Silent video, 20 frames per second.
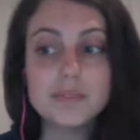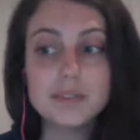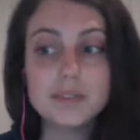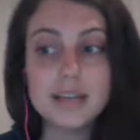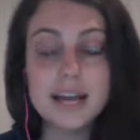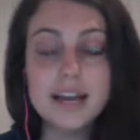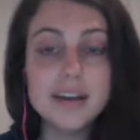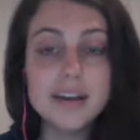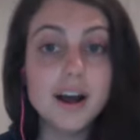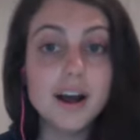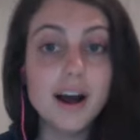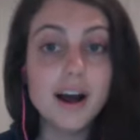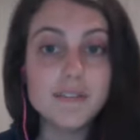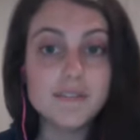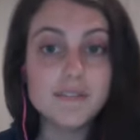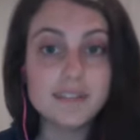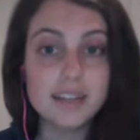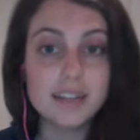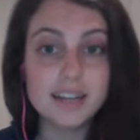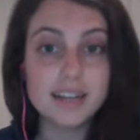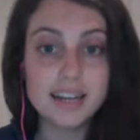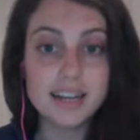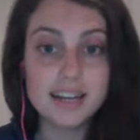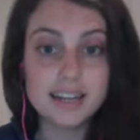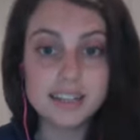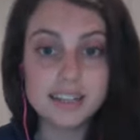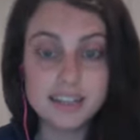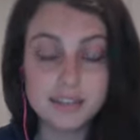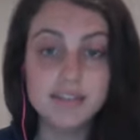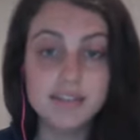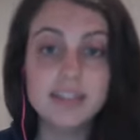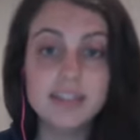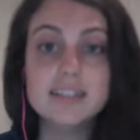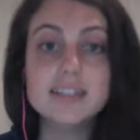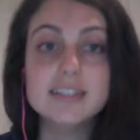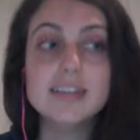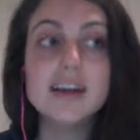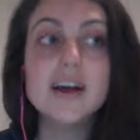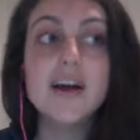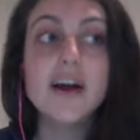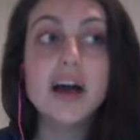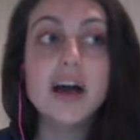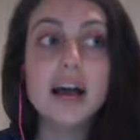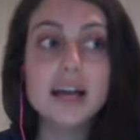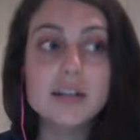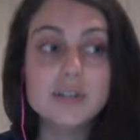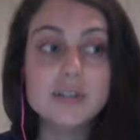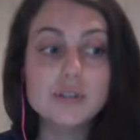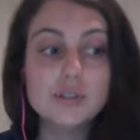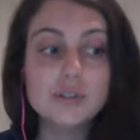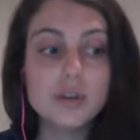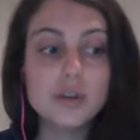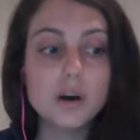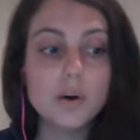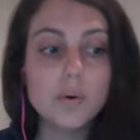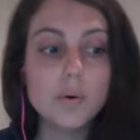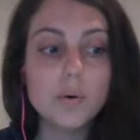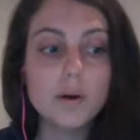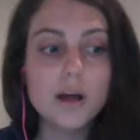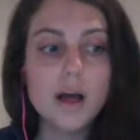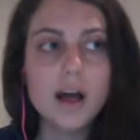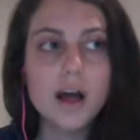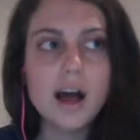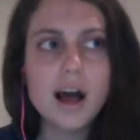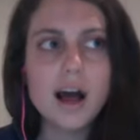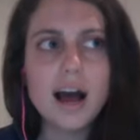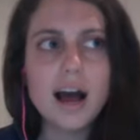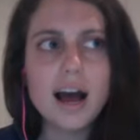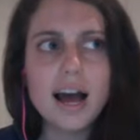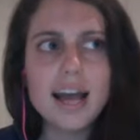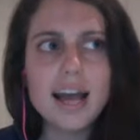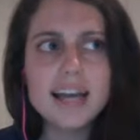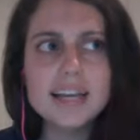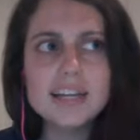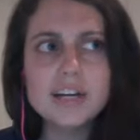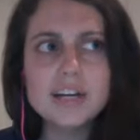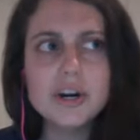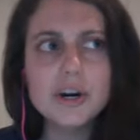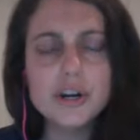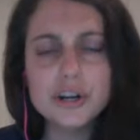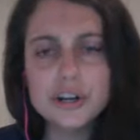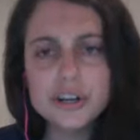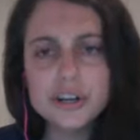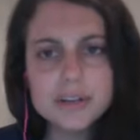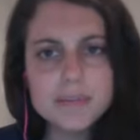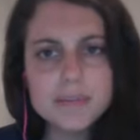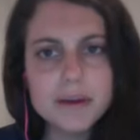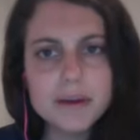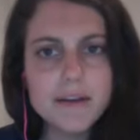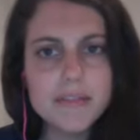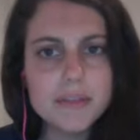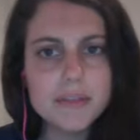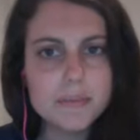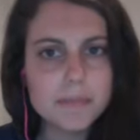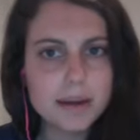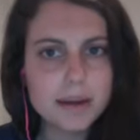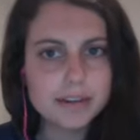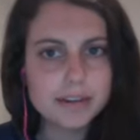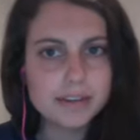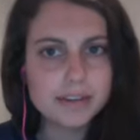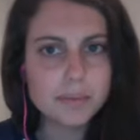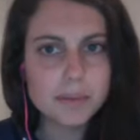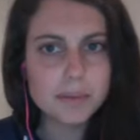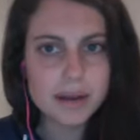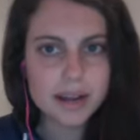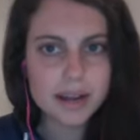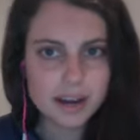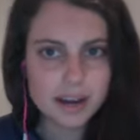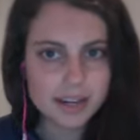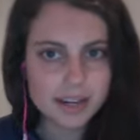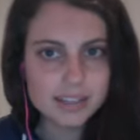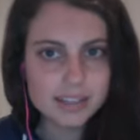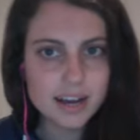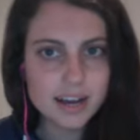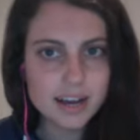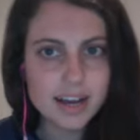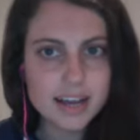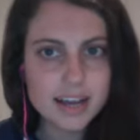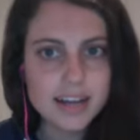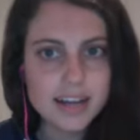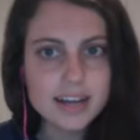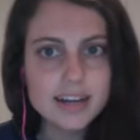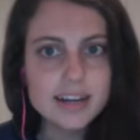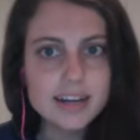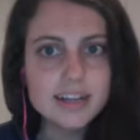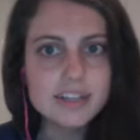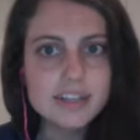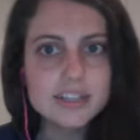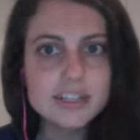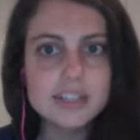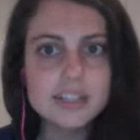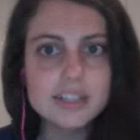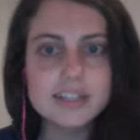and not feeling any difference. And so I had heard about the macrobiotic diet, just